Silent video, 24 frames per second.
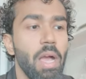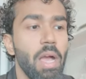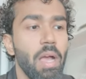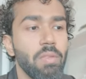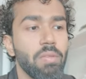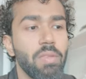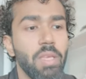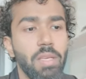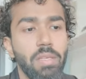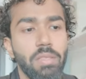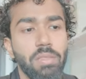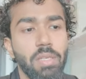
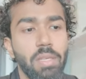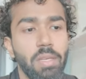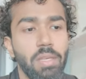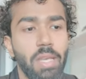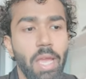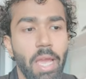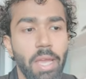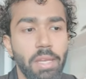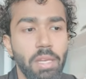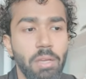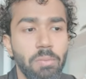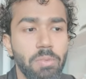things didn't
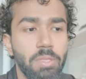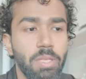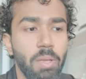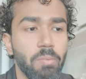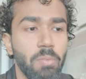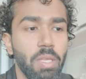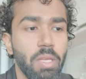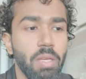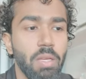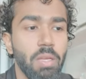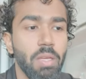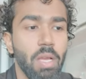line up.
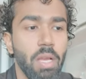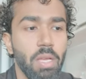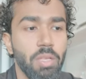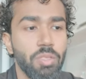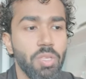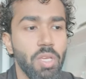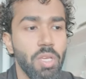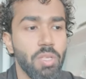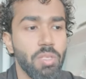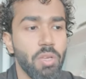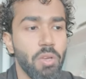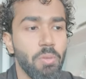Something
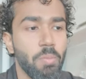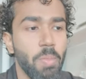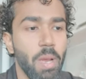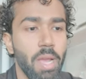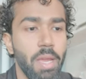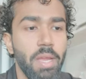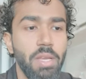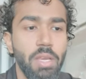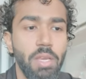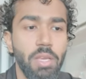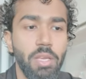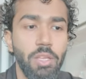changed on
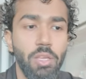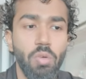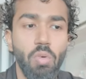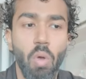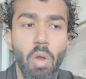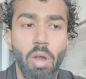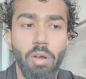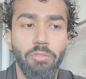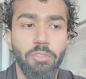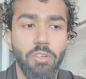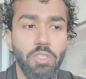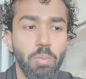mind. New
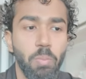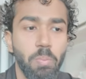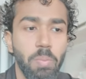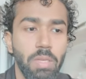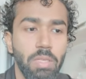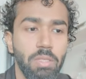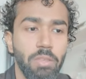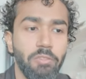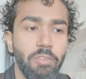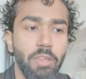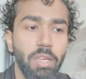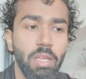offer
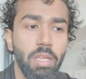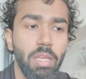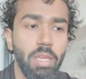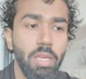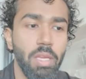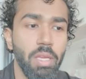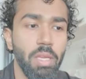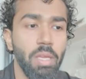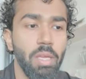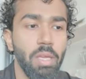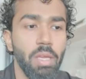specifically.